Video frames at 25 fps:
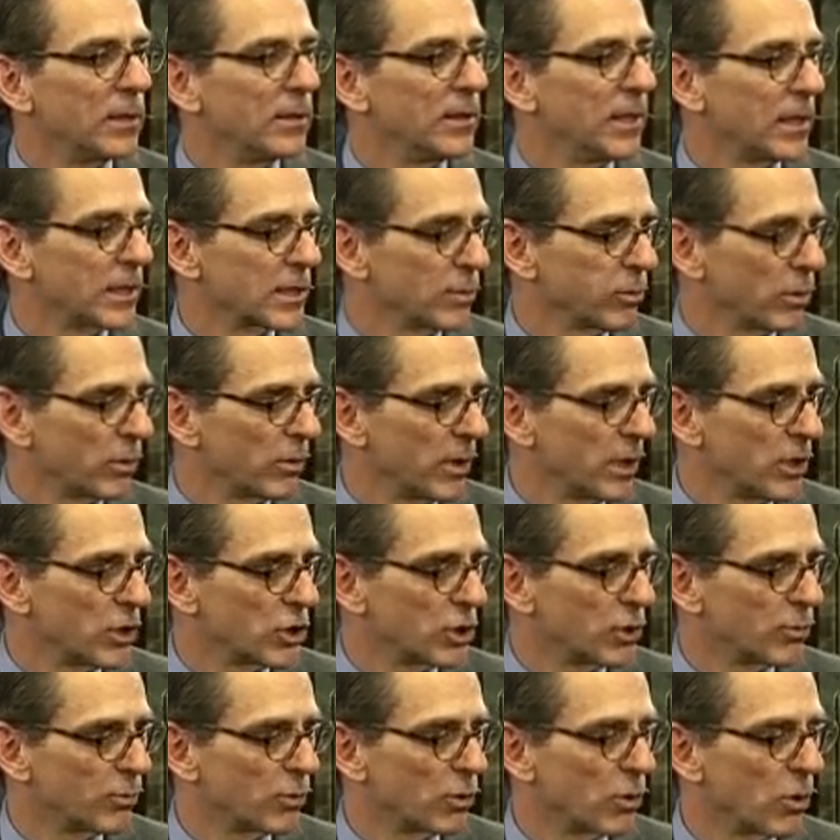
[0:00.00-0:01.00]
the
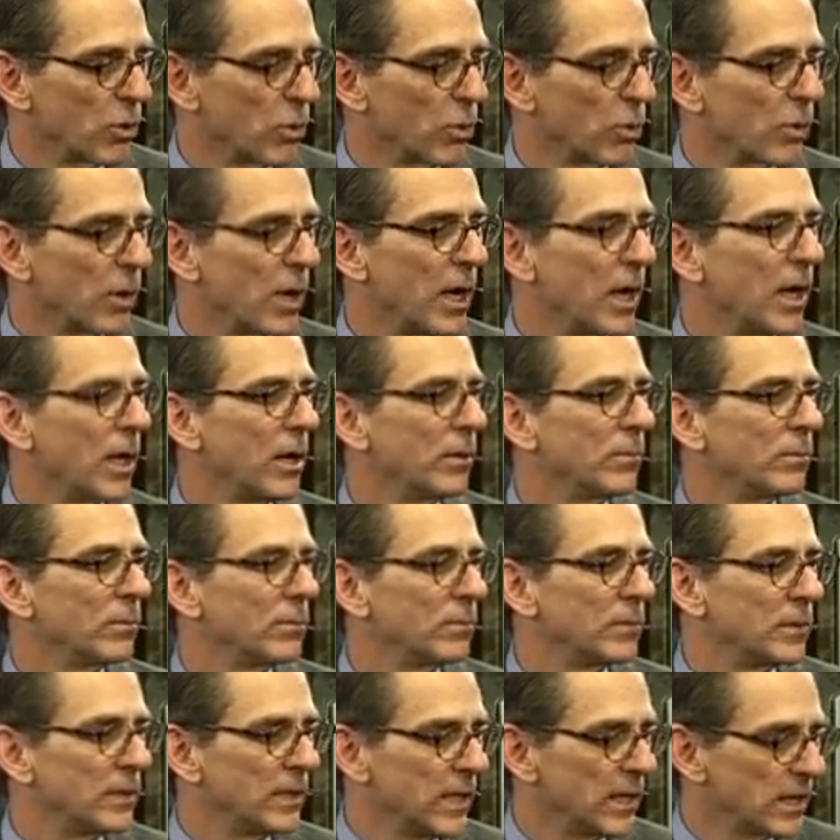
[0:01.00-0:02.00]
exploration
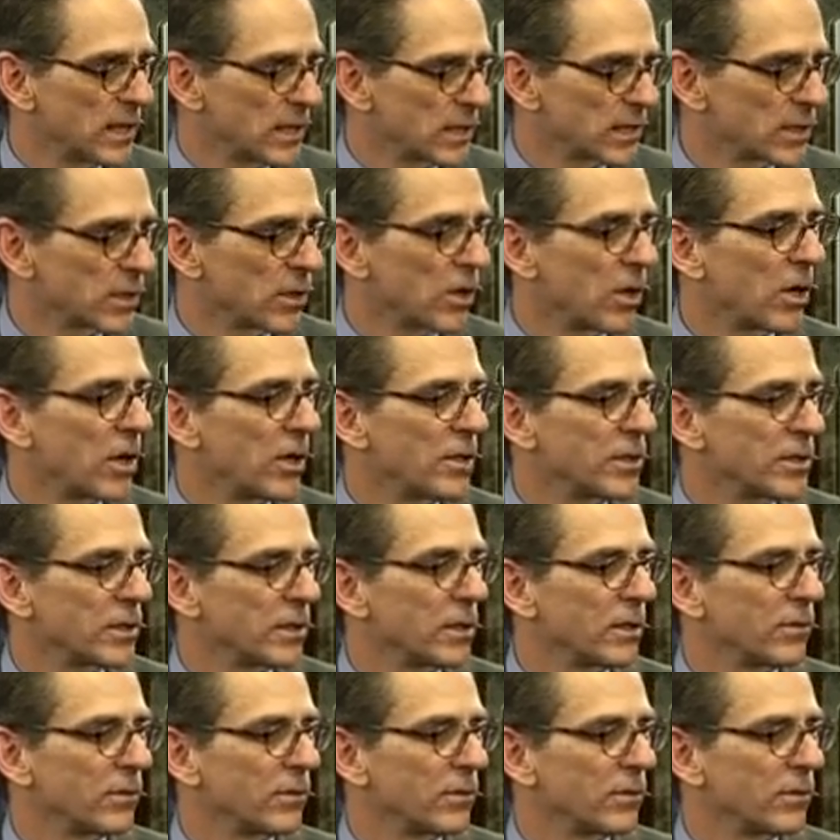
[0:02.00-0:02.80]
program, the NSRs,